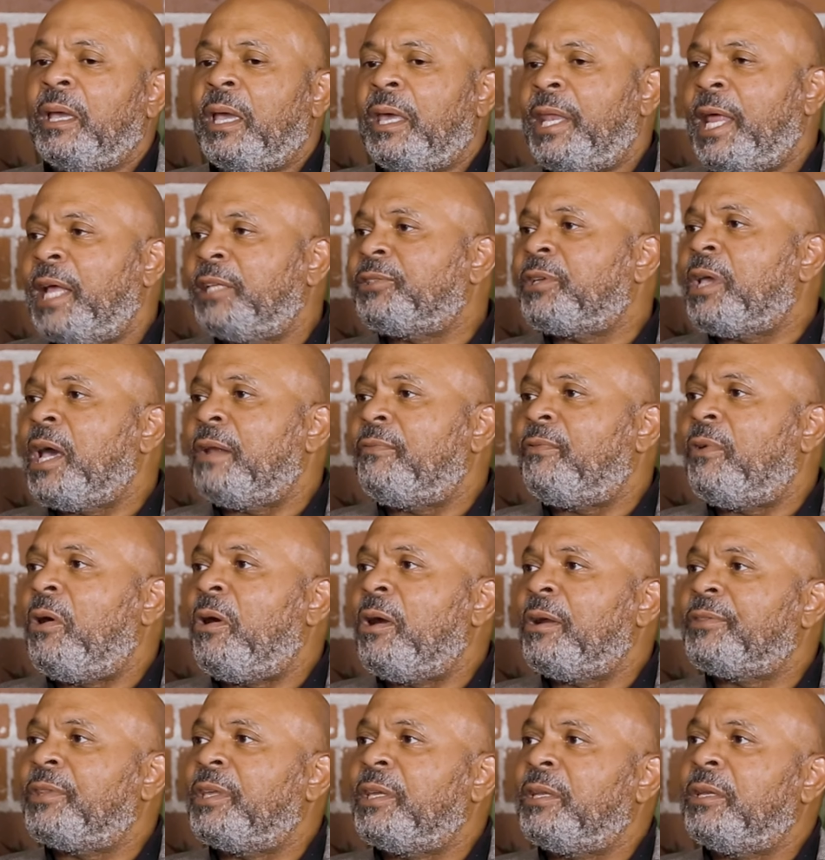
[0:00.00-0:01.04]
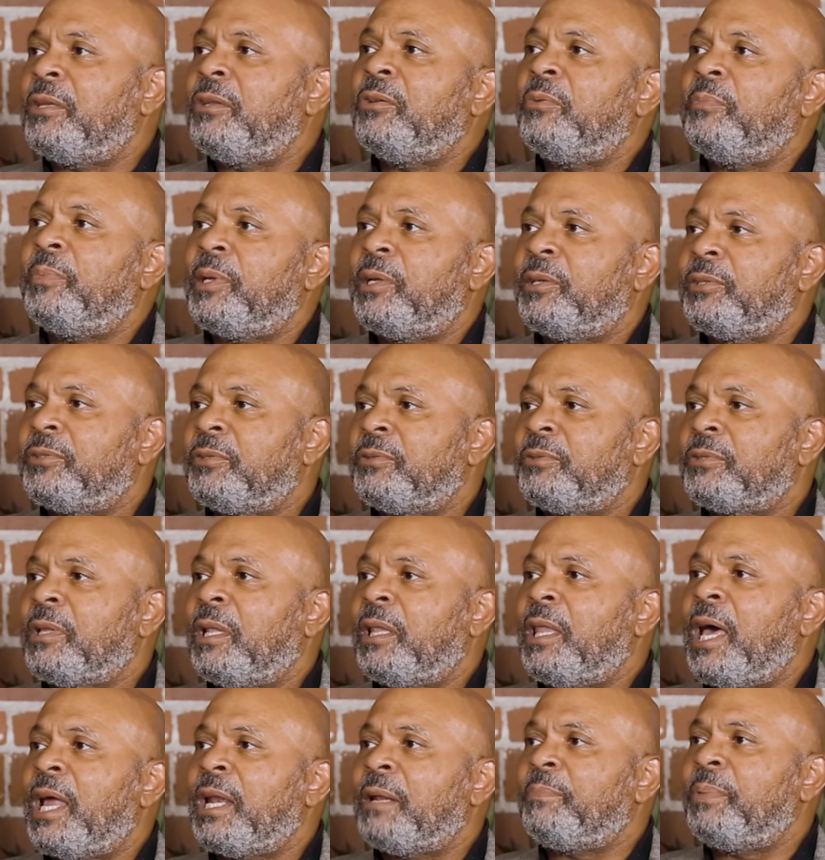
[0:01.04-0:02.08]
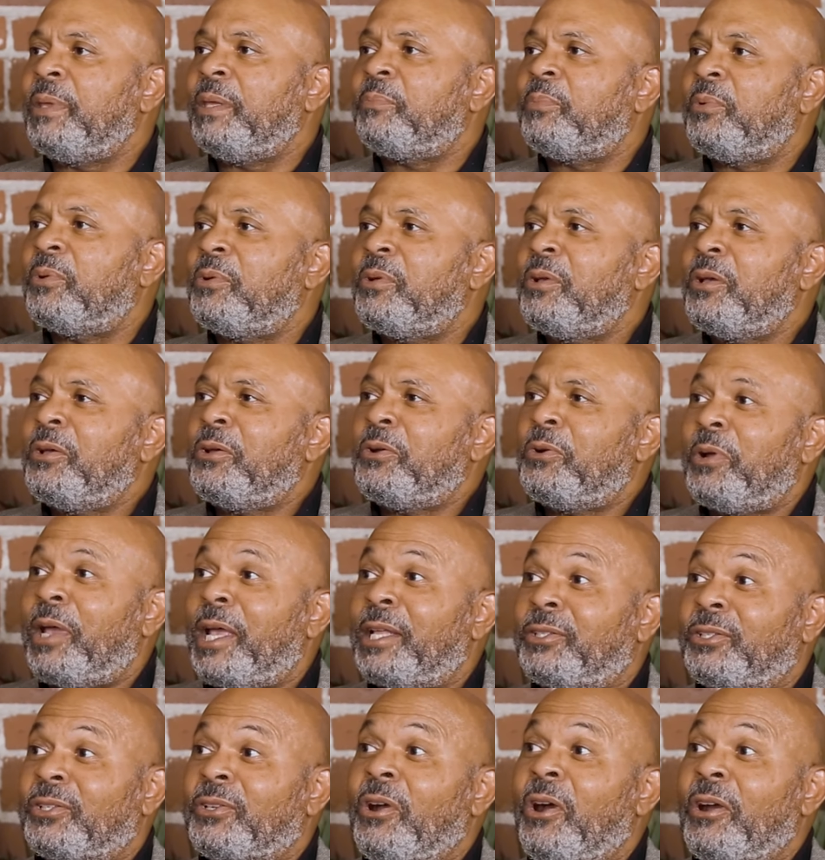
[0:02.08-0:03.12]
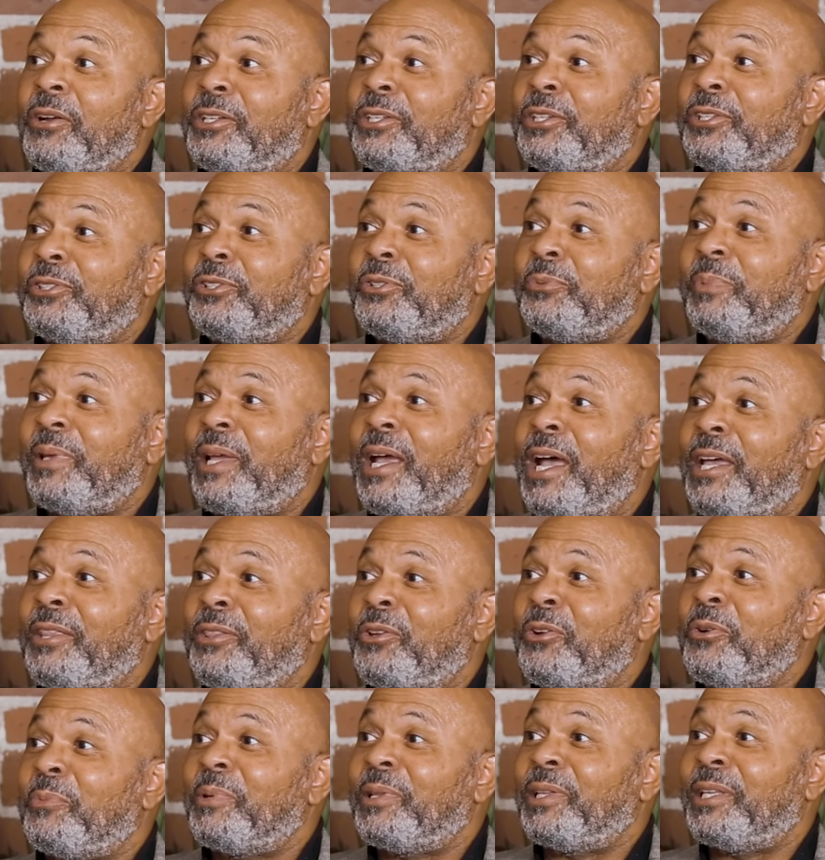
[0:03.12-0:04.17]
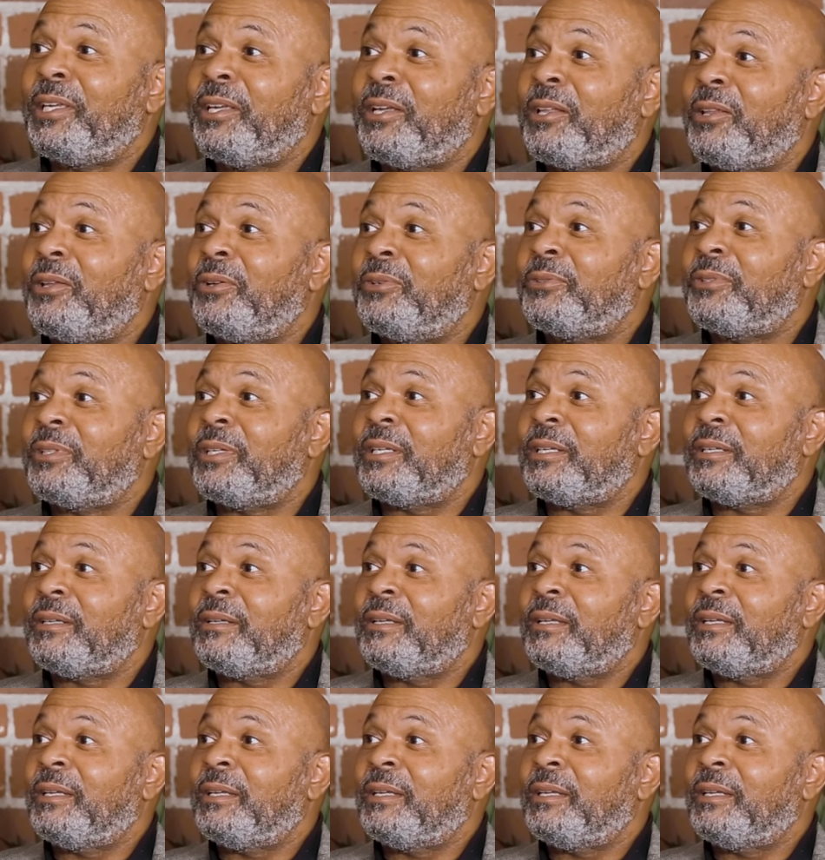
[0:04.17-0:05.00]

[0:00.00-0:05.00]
And that's kind of a hard thing to do because there's a lot of people who had scar tissue behind the Urban League closing.